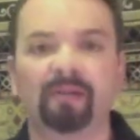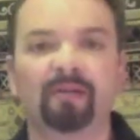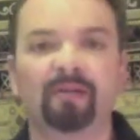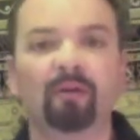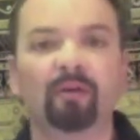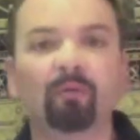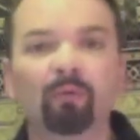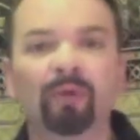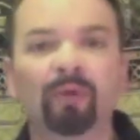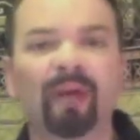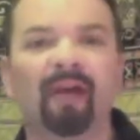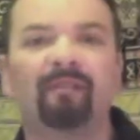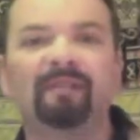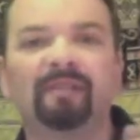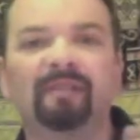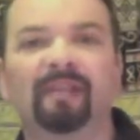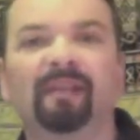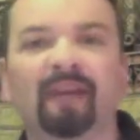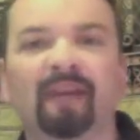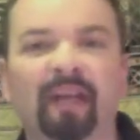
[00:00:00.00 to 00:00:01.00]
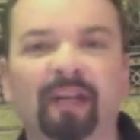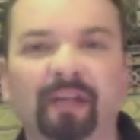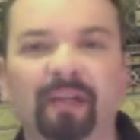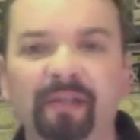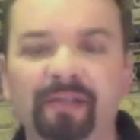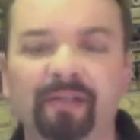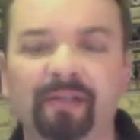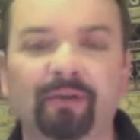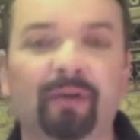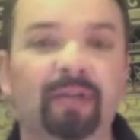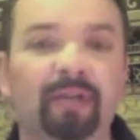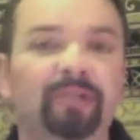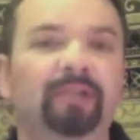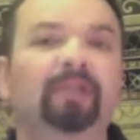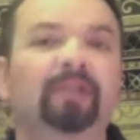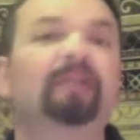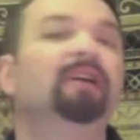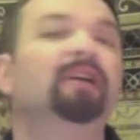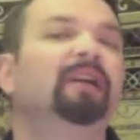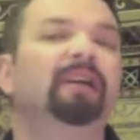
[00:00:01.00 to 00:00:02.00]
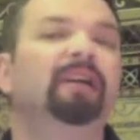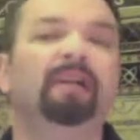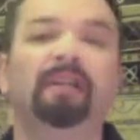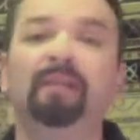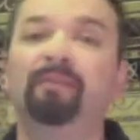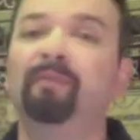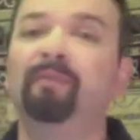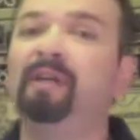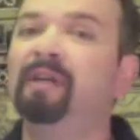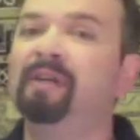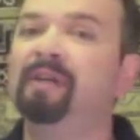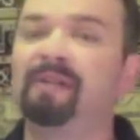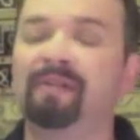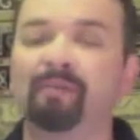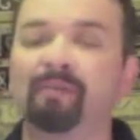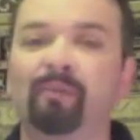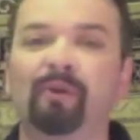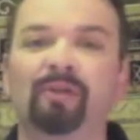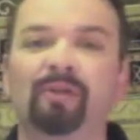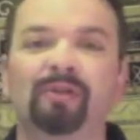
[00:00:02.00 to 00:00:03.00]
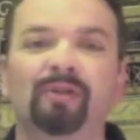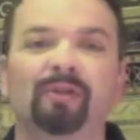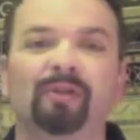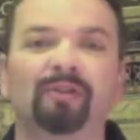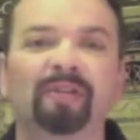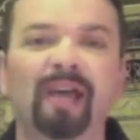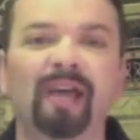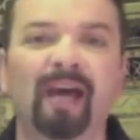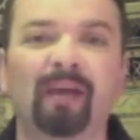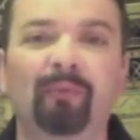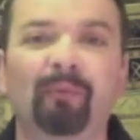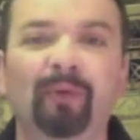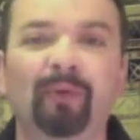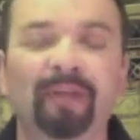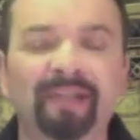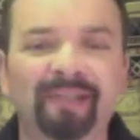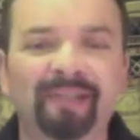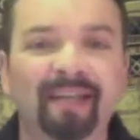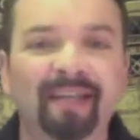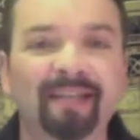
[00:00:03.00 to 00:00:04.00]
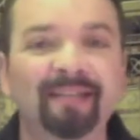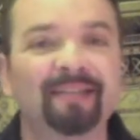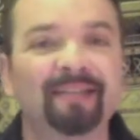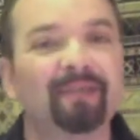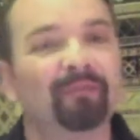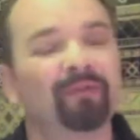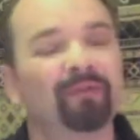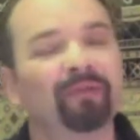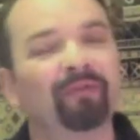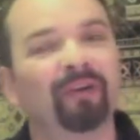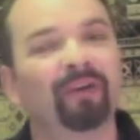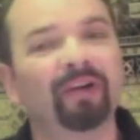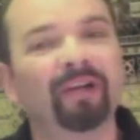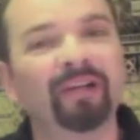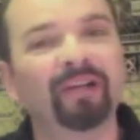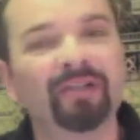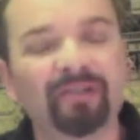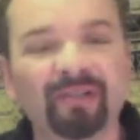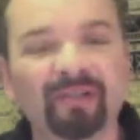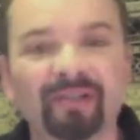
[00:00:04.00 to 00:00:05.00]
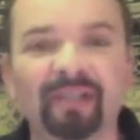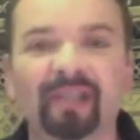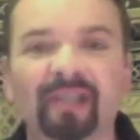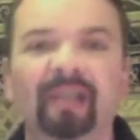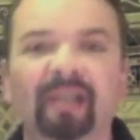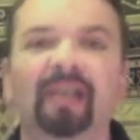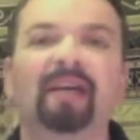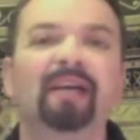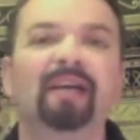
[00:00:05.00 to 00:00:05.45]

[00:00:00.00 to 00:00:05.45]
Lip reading: So we have to take that in consideration. He didn't mean it as a personal attack, but he said something very interesting.